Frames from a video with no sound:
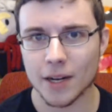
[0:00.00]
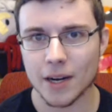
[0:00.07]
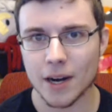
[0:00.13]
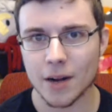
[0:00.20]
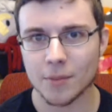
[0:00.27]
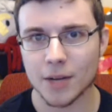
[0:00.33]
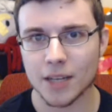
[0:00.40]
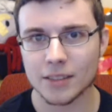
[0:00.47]
And
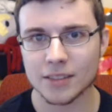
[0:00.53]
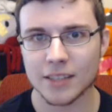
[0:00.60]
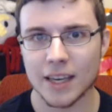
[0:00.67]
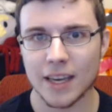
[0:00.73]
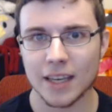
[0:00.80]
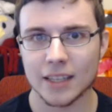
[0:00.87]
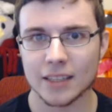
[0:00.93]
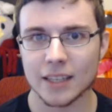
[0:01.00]
I'm not
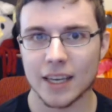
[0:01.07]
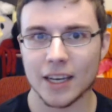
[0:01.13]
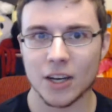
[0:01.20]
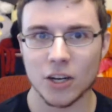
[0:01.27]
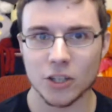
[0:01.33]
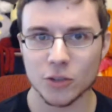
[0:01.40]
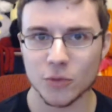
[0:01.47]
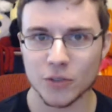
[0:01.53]
saying like
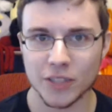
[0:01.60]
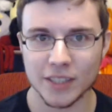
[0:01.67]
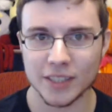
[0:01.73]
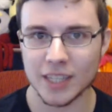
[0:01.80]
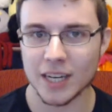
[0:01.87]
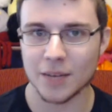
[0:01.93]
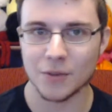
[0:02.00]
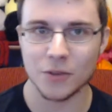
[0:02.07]
100% of the
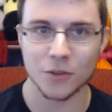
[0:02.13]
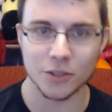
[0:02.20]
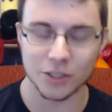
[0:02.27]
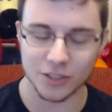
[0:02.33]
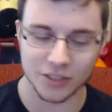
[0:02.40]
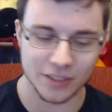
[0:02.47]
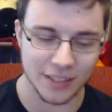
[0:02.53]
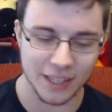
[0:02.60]
time you are
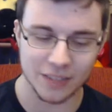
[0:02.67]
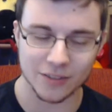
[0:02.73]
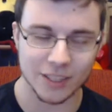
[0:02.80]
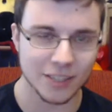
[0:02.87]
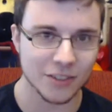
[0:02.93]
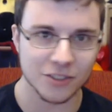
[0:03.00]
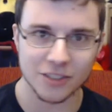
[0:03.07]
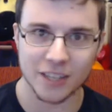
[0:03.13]
just delved
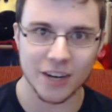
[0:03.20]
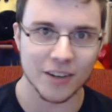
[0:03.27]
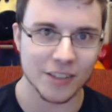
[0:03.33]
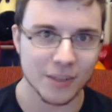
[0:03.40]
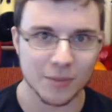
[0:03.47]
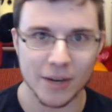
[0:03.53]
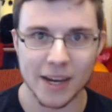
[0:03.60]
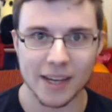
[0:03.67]
in, you're staring at
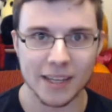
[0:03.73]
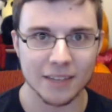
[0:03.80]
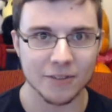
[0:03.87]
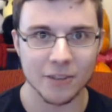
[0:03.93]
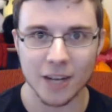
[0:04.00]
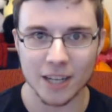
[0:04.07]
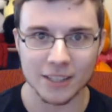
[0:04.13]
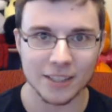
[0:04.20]
the bracket. If
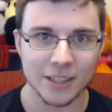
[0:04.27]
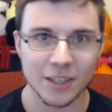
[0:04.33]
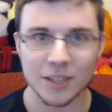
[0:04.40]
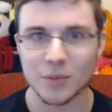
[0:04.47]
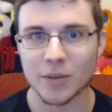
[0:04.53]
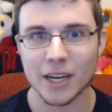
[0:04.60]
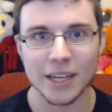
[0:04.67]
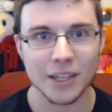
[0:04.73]
you're not staring at the
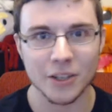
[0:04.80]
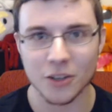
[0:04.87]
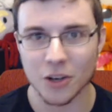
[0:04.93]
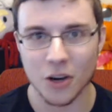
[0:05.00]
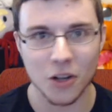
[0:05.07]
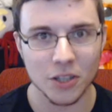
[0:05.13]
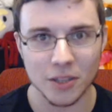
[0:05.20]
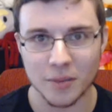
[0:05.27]
bracket, you're
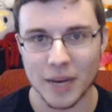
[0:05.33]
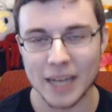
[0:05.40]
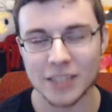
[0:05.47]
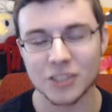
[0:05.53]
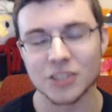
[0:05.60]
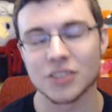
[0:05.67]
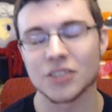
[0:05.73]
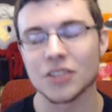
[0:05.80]
calling
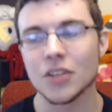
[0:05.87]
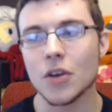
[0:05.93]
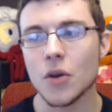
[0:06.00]
matches.